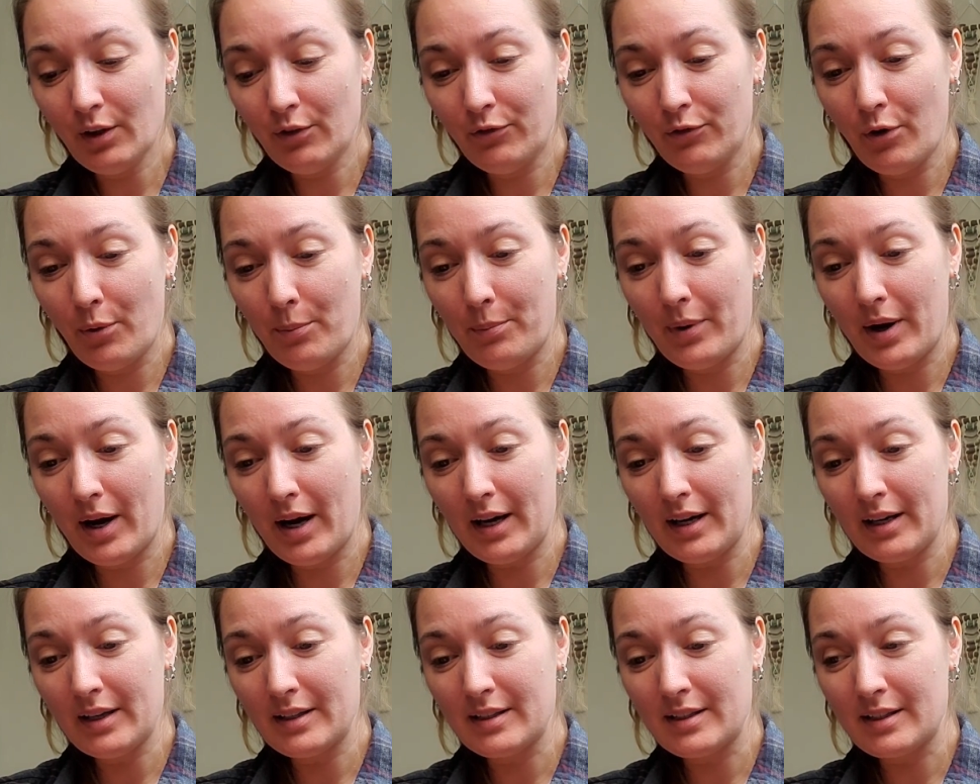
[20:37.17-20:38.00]
for
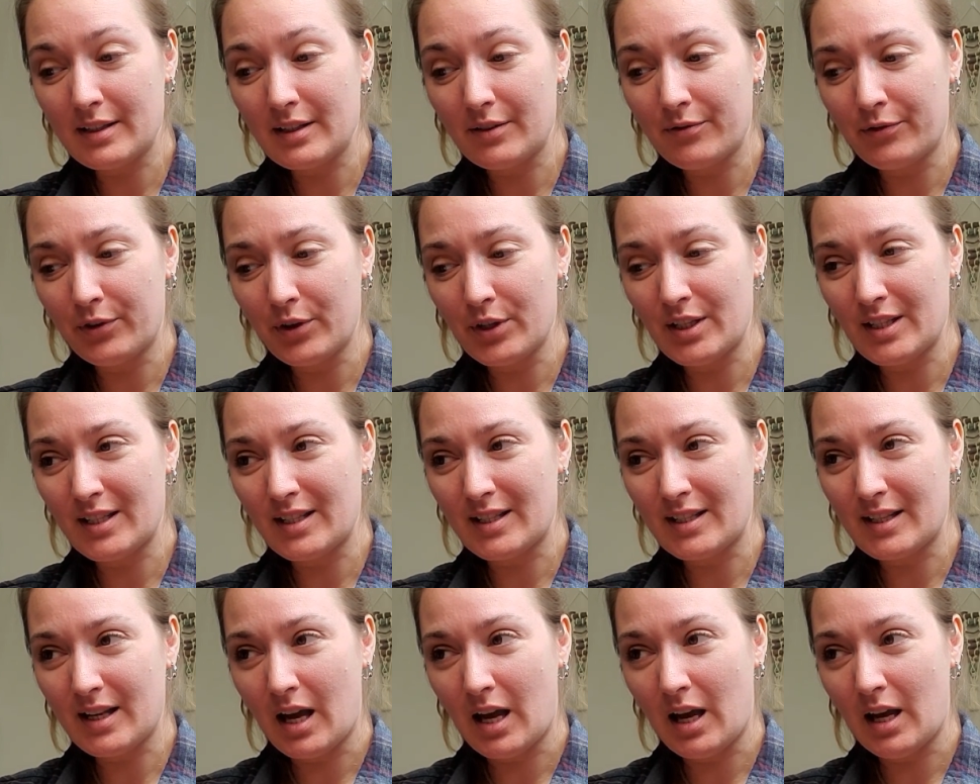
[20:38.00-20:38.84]
bugs. For
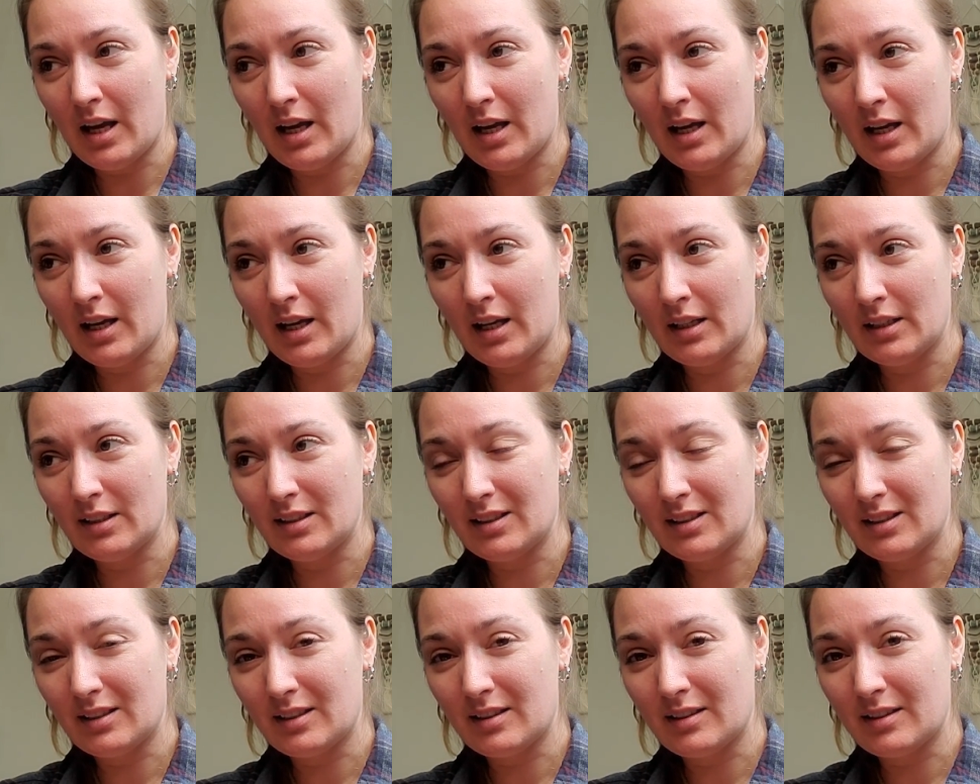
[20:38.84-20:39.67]

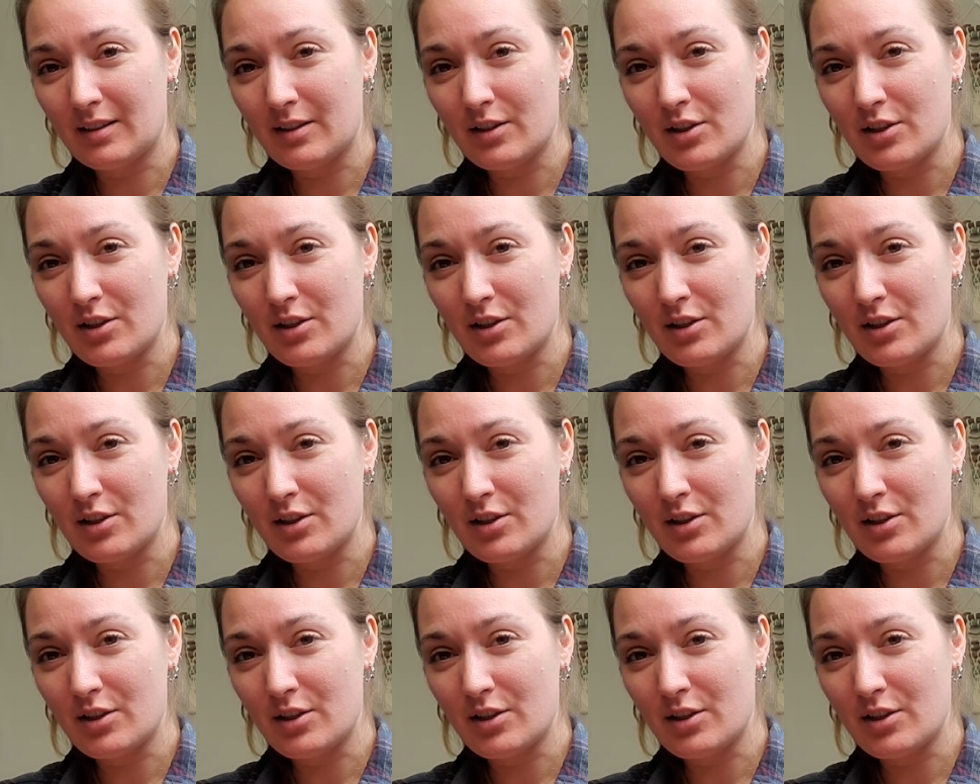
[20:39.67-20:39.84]
sun,